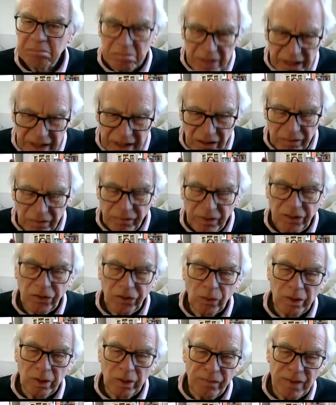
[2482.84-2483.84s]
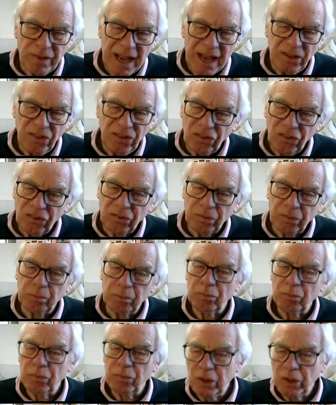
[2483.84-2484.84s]
individual events,
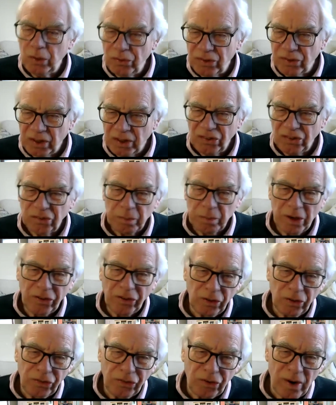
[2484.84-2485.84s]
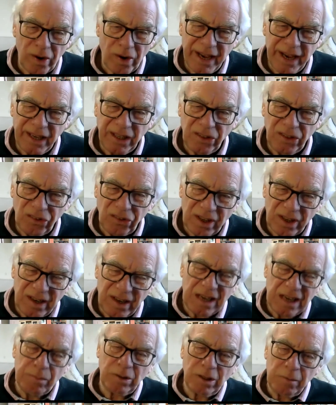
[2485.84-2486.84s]
using special trains,
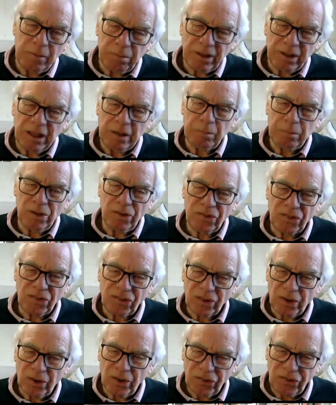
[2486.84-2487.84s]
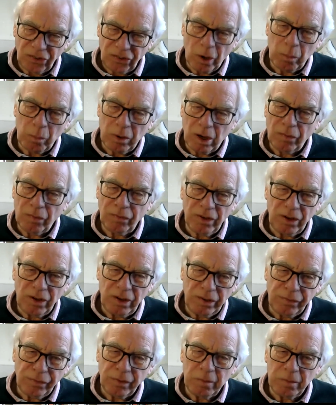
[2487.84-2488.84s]
enabling people to sort of stop off at
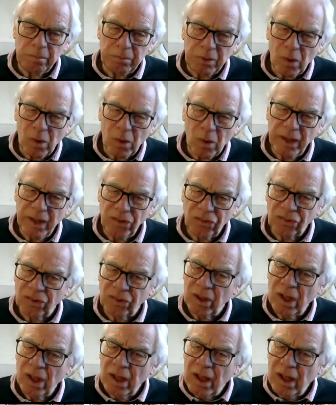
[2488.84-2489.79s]
different points.